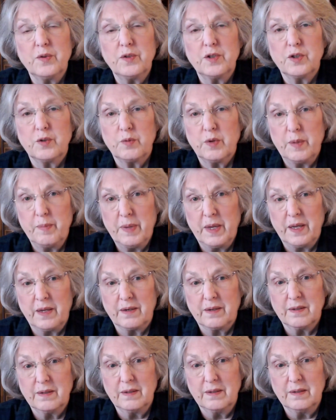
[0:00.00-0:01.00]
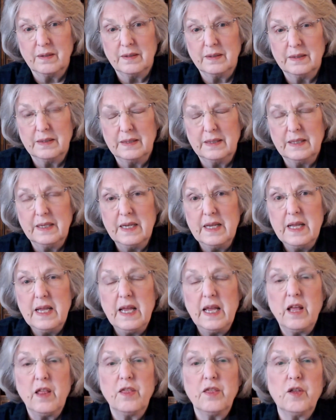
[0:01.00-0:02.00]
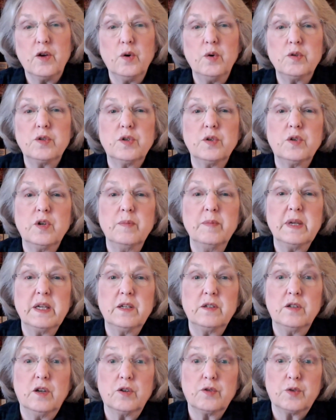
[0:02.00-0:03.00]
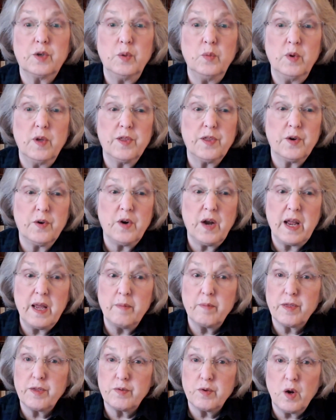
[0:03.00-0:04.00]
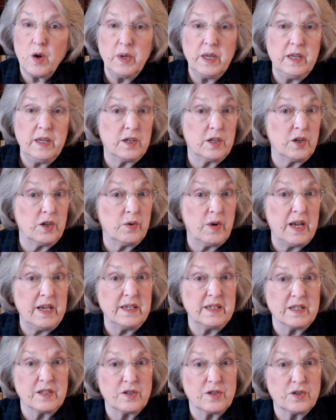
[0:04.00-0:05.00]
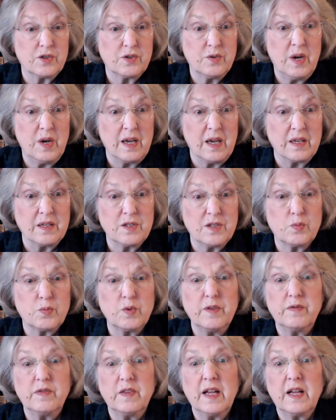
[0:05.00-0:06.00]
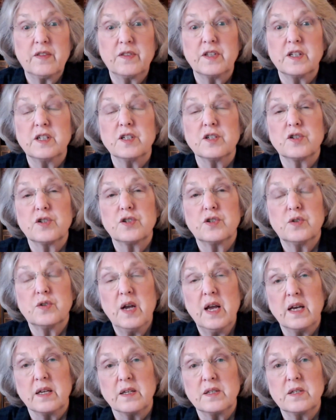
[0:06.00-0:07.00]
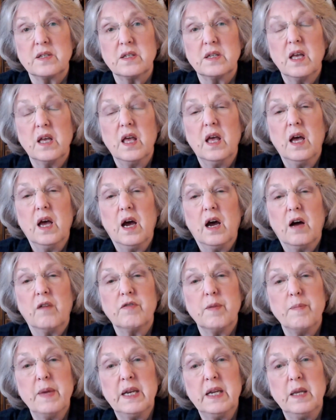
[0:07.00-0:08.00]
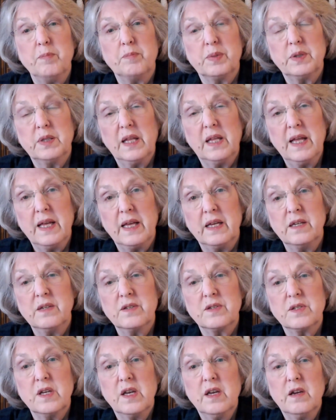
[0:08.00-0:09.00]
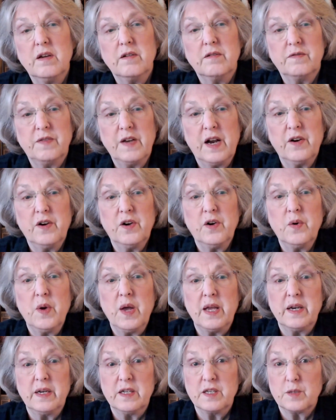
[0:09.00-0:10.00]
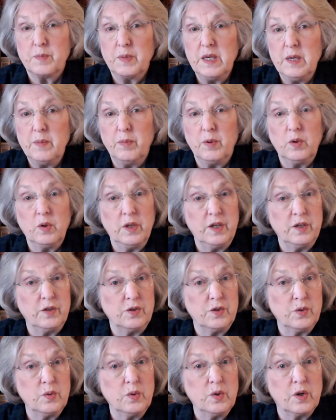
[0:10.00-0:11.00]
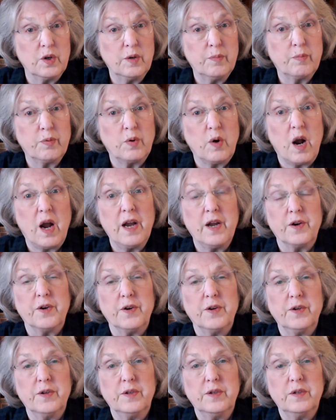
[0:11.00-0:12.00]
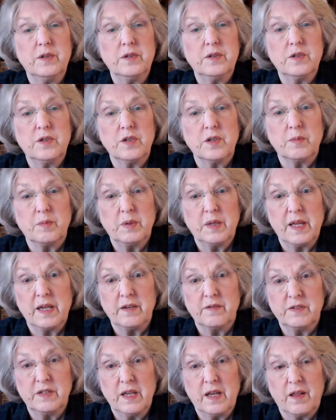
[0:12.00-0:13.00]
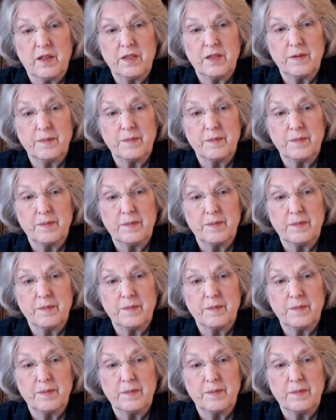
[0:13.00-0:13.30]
to repent. And those who commit adultery with her I am throwing into great distress, reflect the distress of the many plagues Pharaoh and his people endured prior to the plague of death.